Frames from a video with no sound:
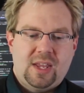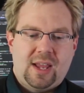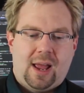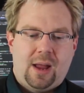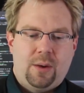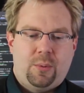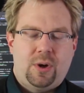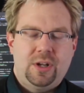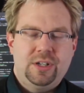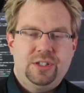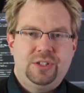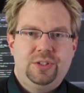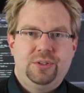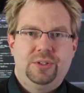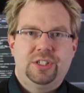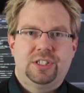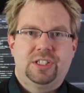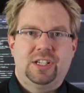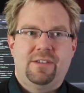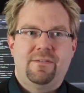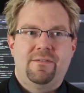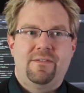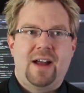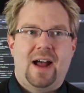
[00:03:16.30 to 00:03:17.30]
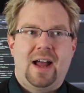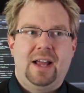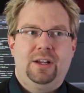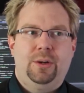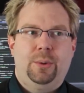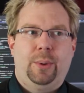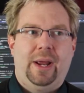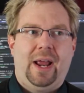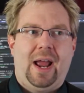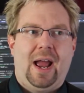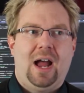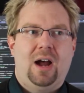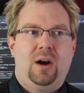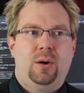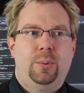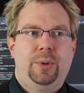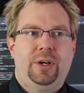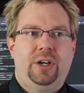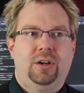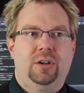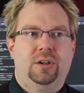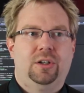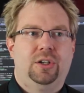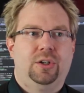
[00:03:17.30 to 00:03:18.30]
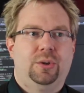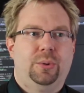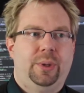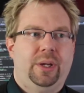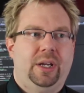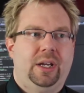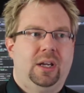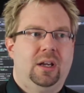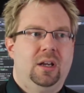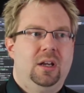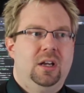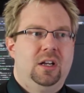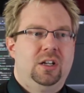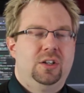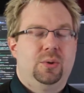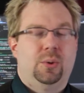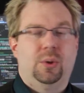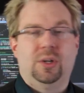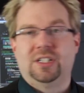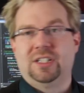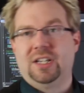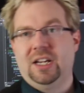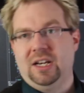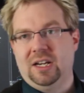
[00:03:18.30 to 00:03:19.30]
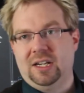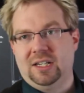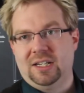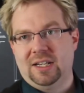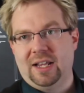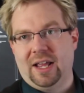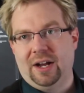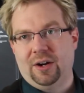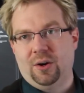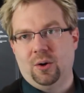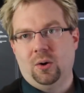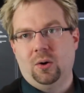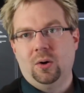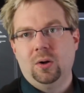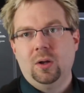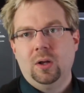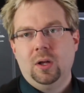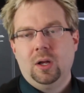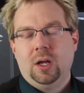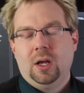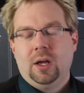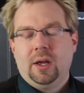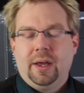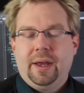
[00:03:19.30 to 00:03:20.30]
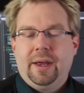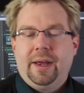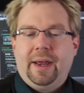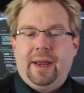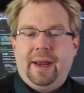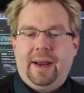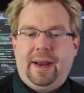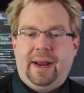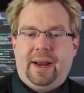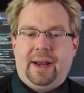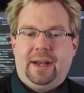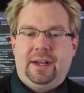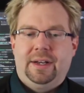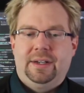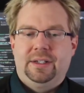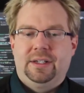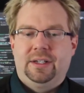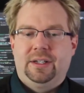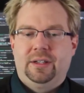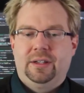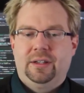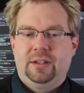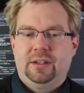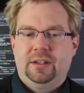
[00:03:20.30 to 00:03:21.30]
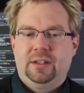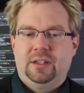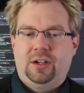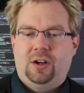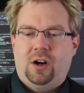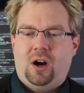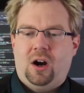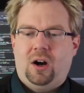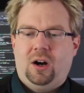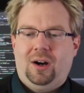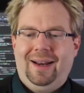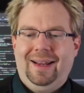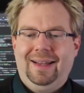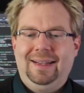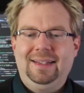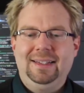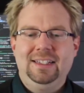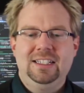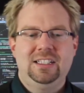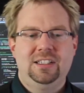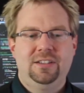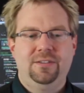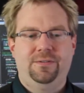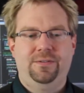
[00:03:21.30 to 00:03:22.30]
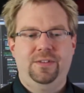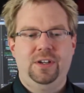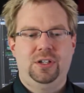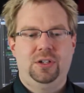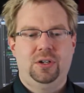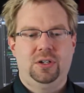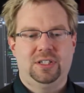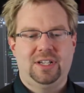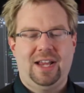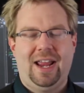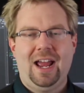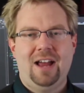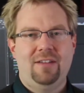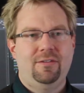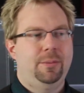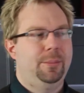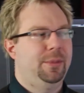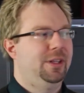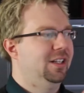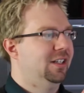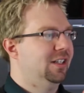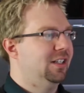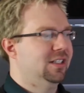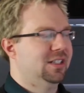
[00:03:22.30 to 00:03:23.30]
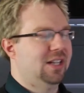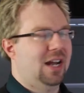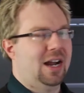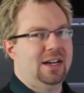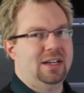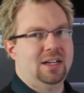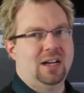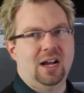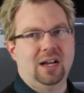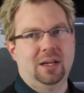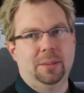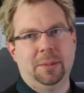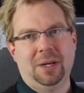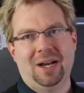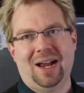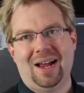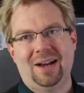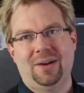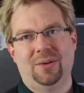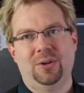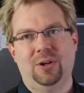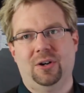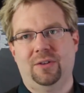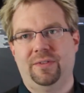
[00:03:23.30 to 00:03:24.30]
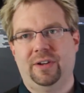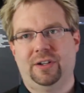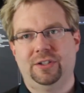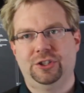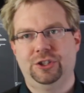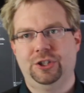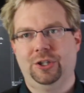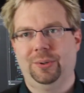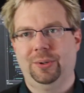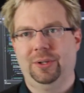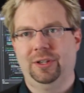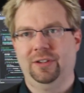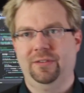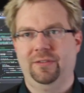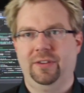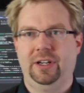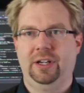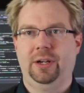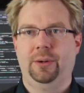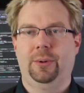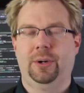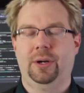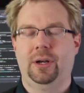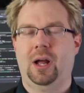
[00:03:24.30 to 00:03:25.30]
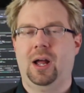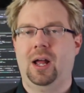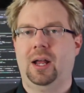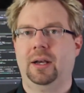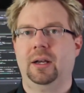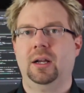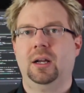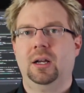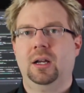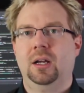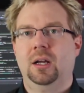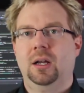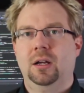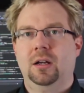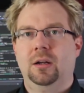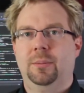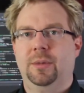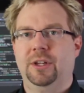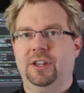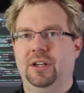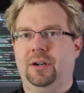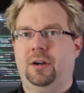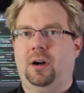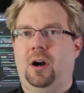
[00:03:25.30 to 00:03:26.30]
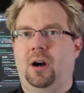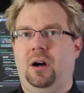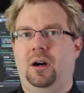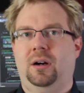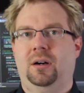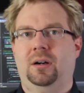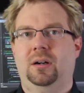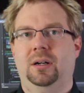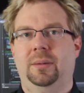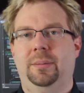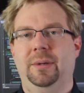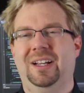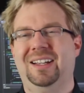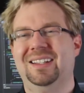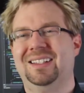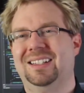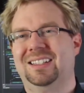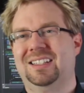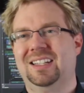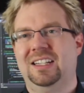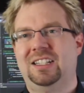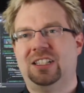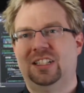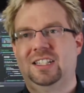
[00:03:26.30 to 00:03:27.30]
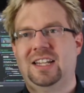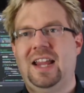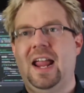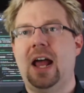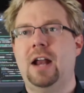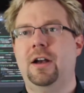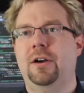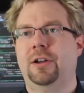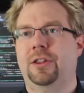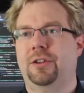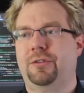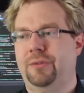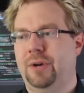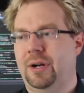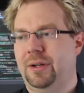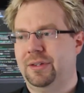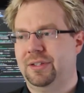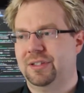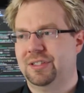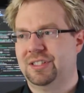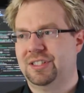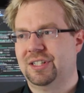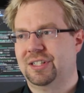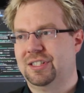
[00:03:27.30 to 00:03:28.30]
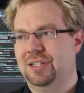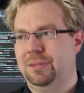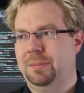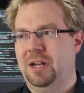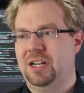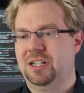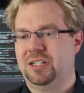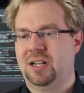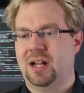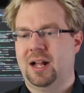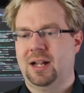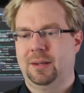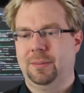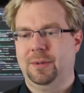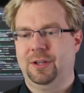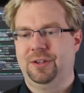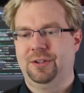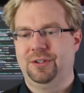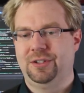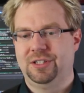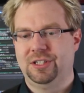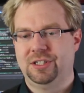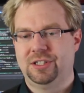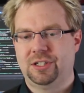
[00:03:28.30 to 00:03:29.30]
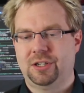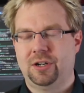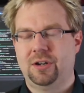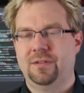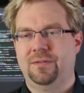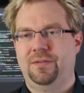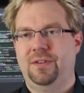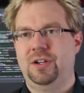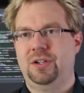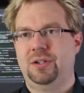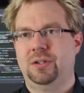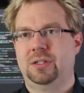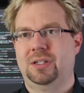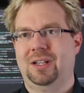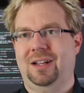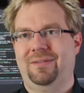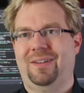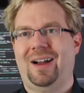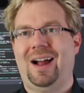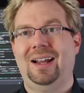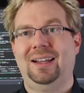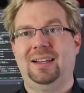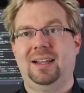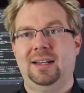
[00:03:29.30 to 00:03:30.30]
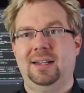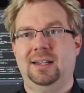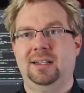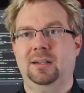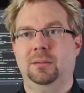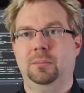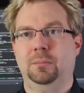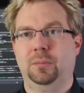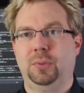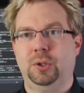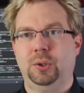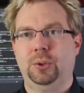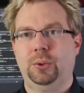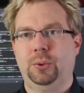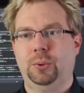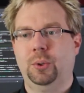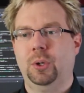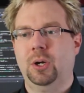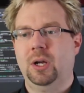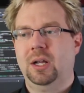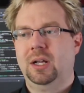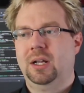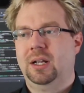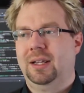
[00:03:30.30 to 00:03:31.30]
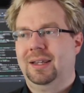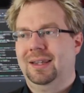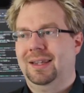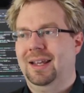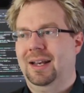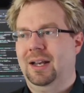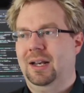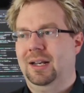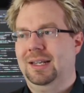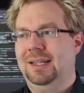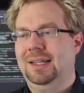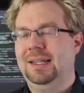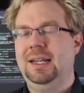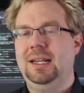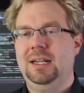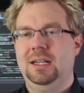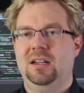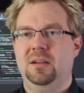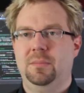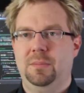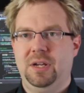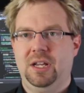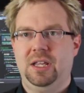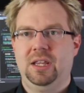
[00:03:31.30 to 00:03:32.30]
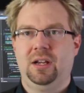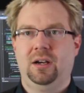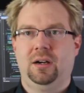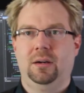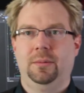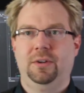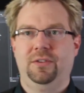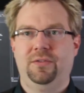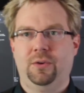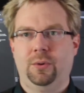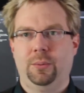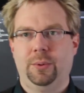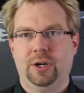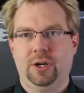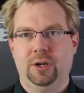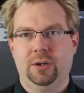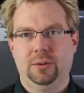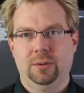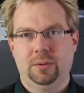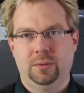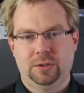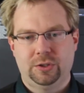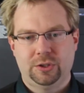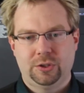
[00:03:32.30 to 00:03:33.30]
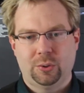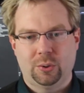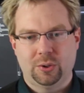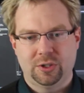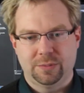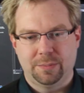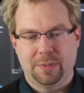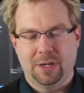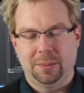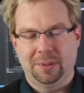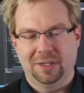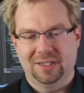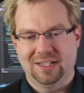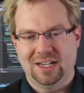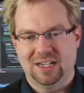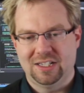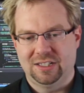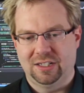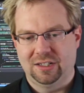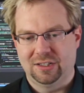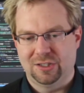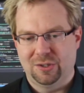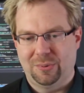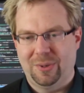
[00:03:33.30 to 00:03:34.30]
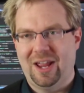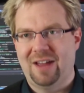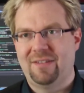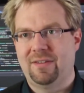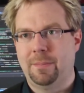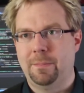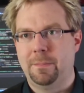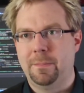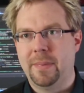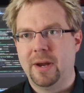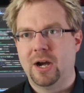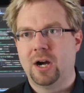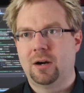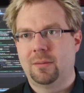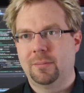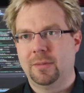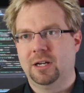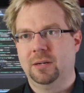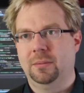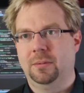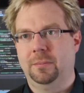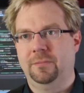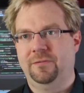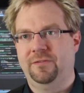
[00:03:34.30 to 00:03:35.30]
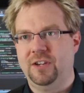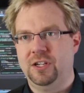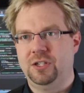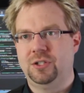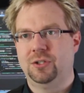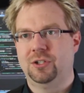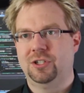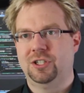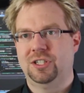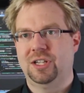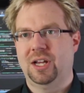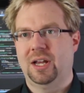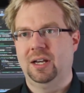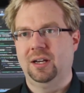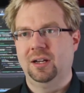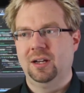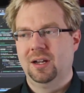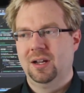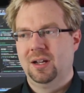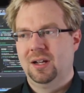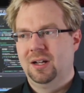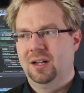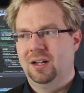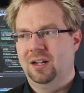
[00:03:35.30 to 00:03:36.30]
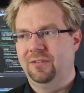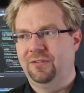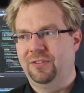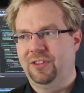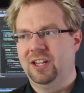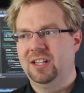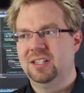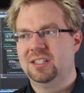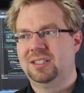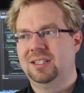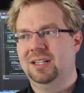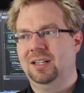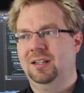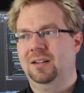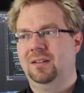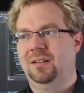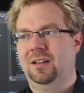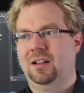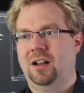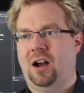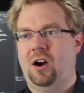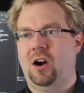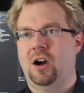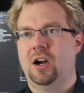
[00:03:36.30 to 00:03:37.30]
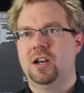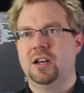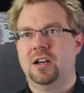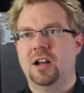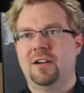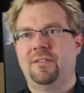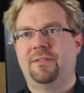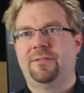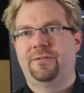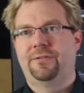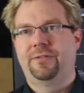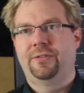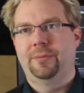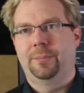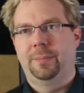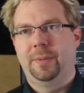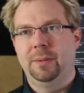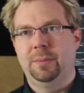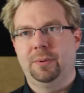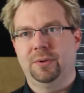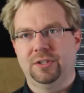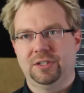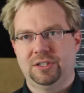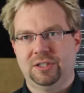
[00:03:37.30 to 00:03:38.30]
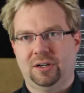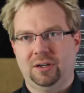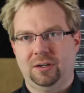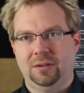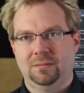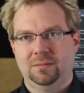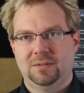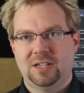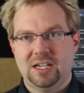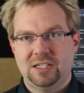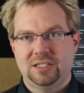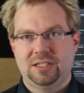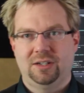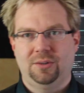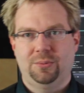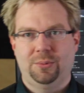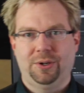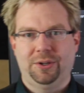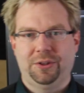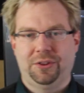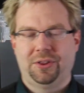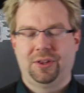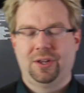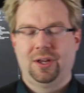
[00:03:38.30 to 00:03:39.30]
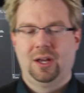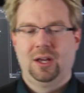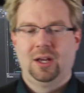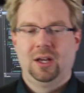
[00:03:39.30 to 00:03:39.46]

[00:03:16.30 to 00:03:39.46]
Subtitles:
I want to just evaluate how we are doing towards getting to that goal. And there are a list of features. I have them in the design document. I don't know if I'll show it in the video or not. But there are, because it's scattered throughout this 60-page document, there's these certain features I've highlighted in blue that need to be there before we go towards public testing. So we have a bare minimum feature set of things that are enough for people to start testing with.